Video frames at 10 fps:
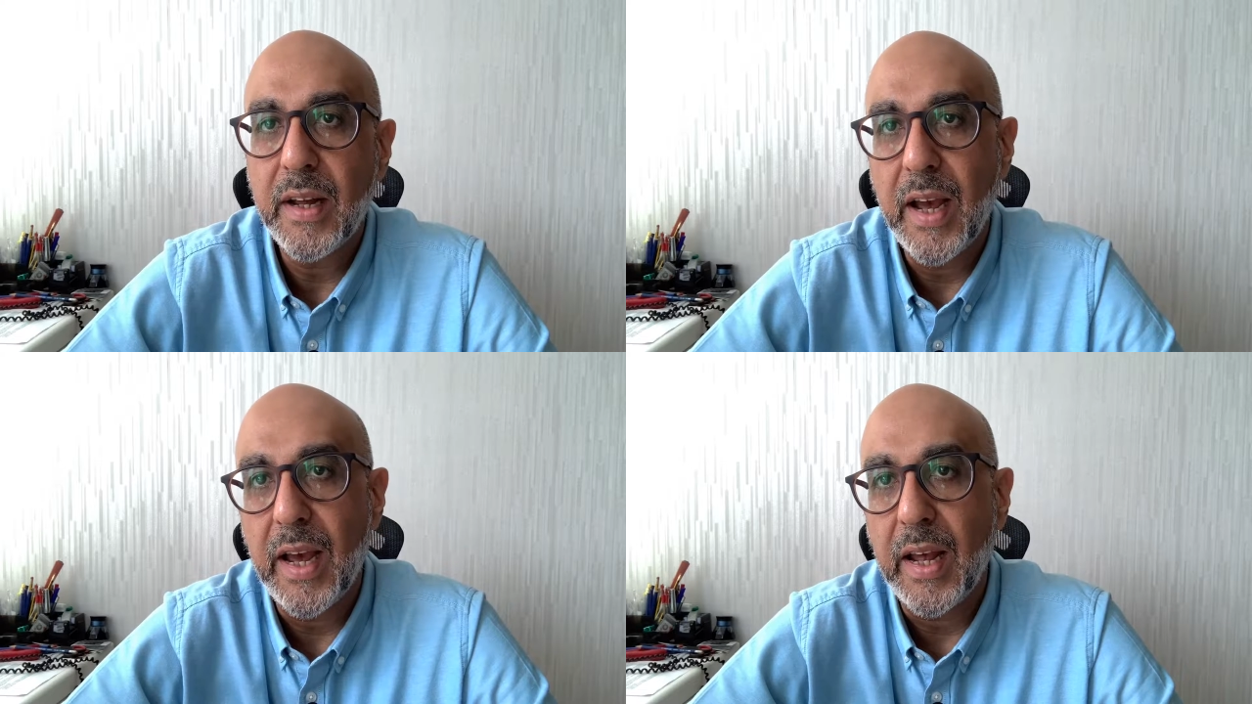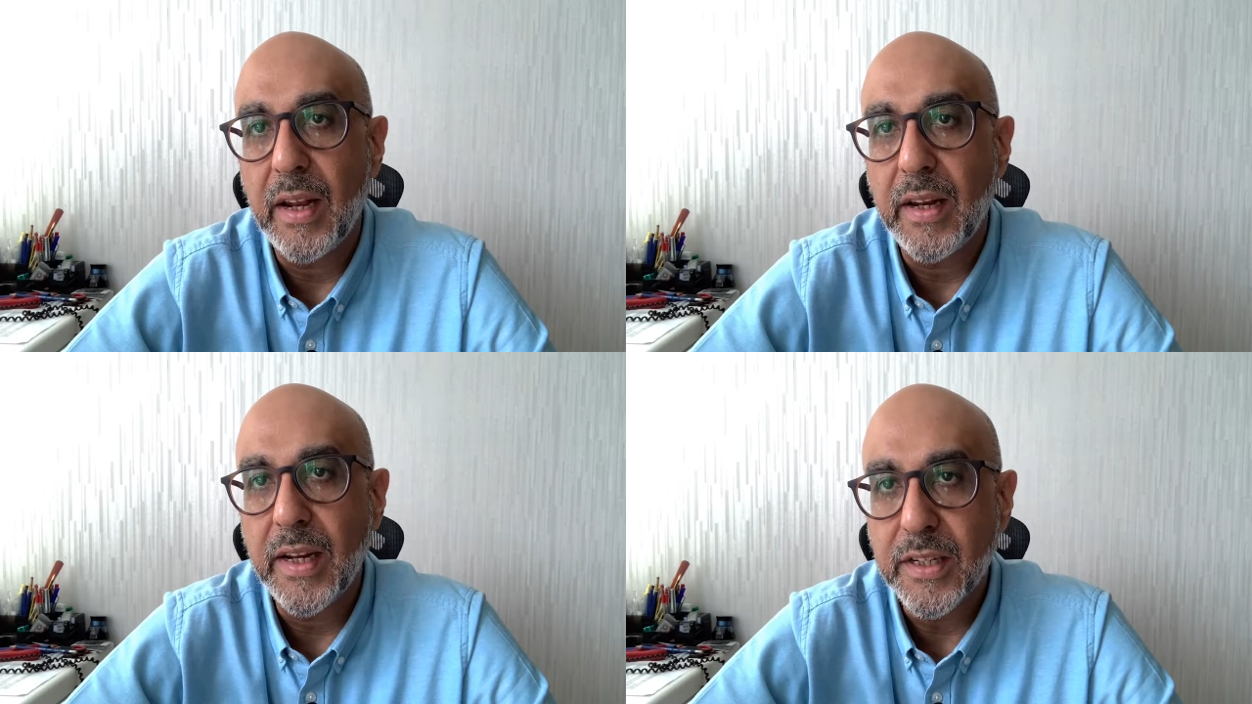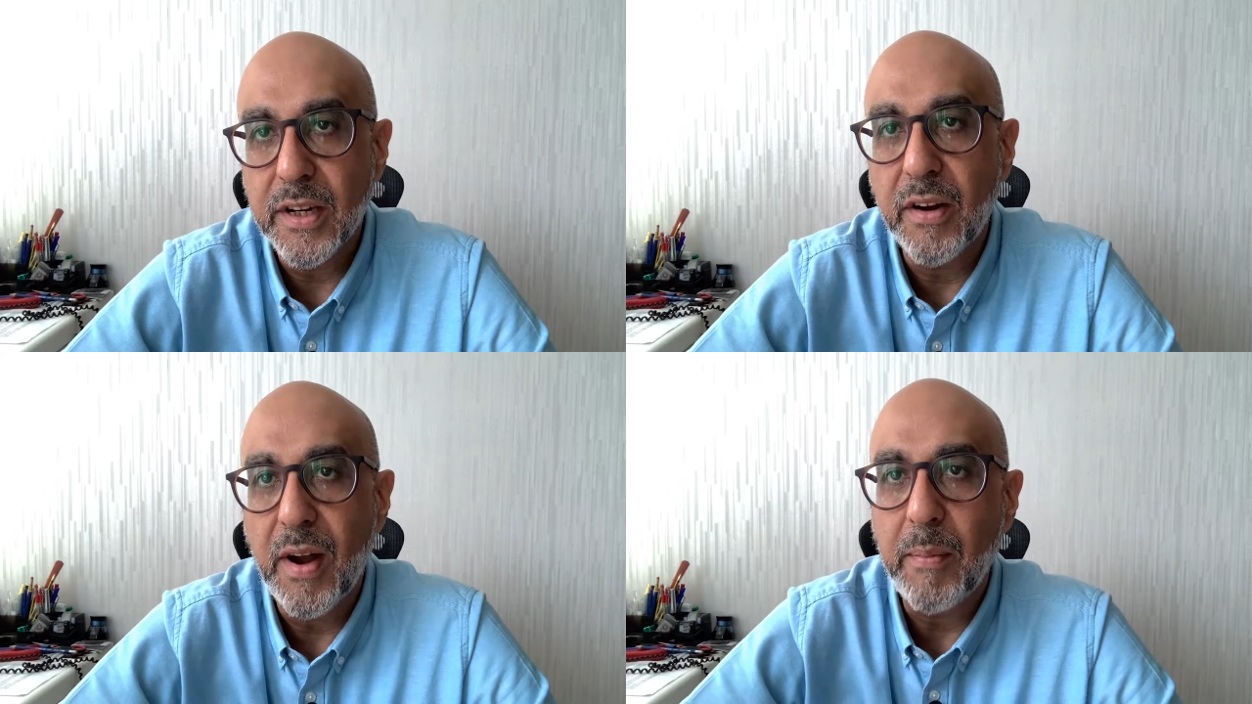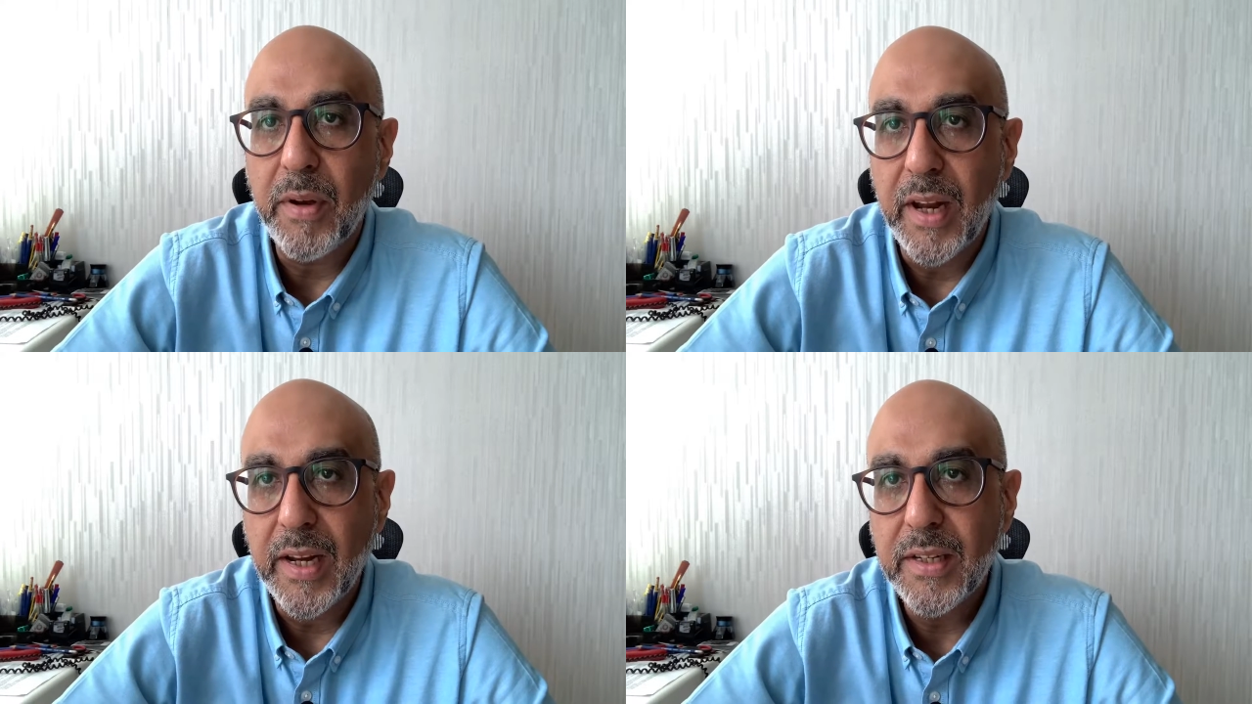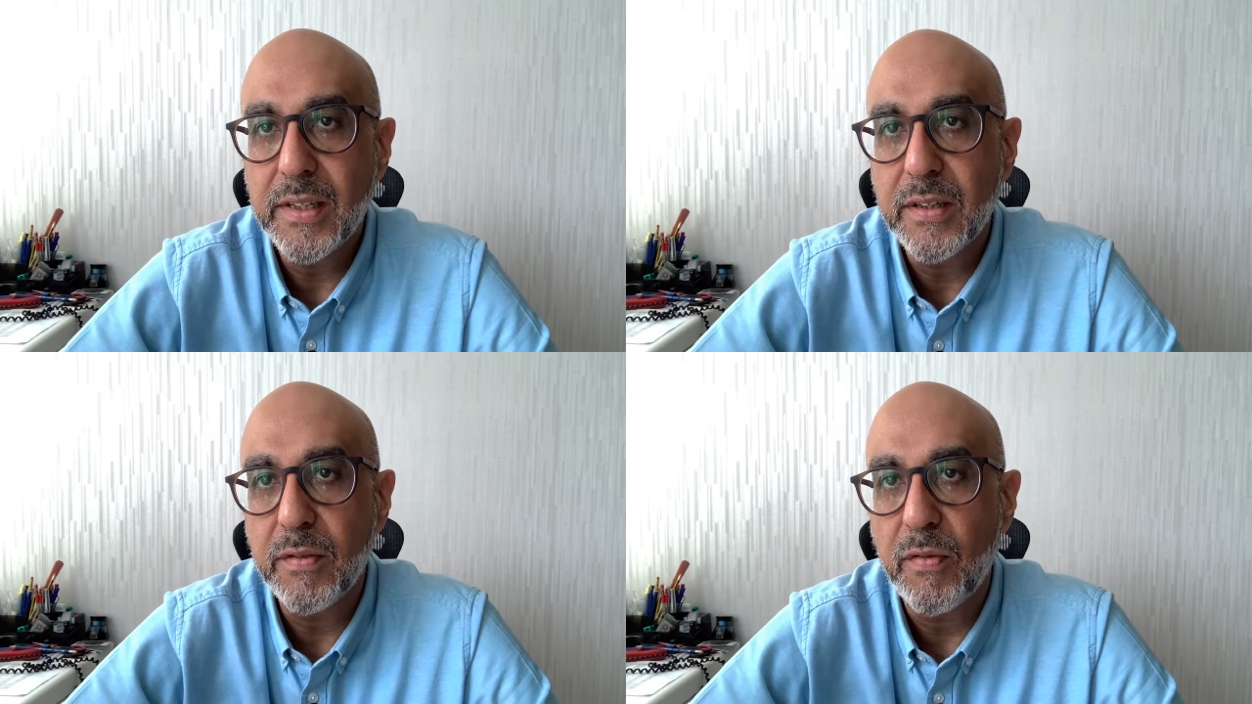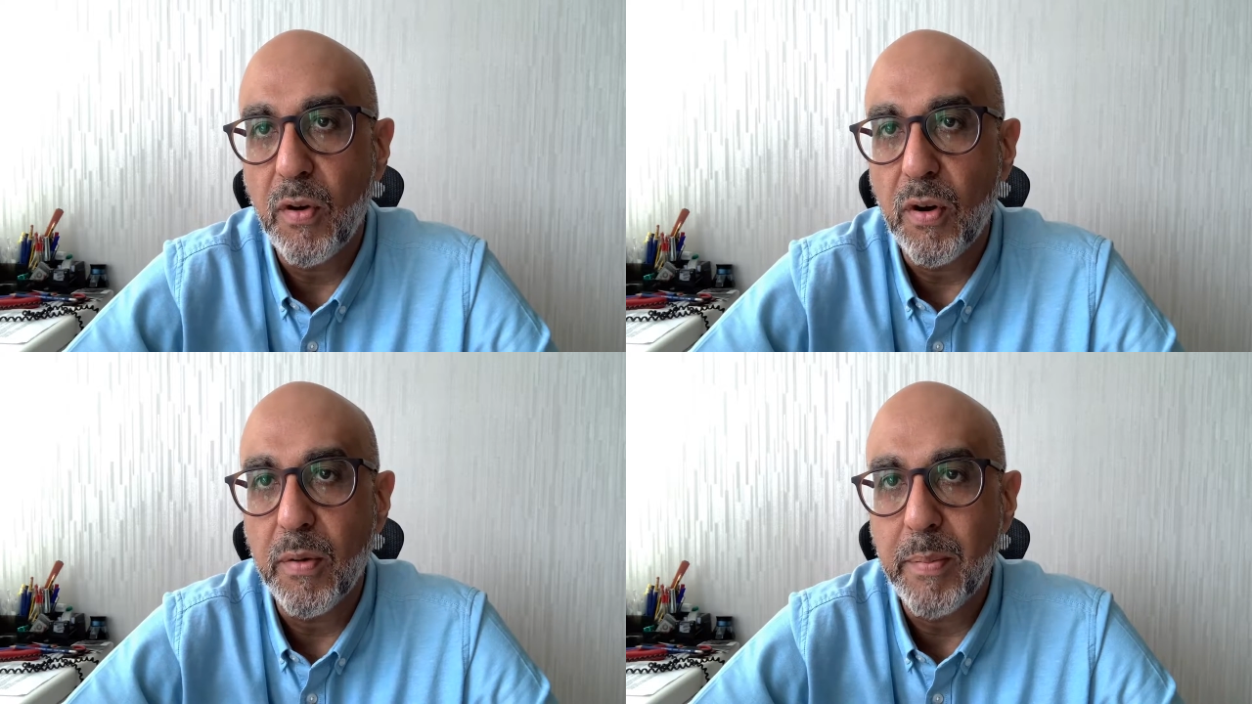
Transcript: and Instagram links for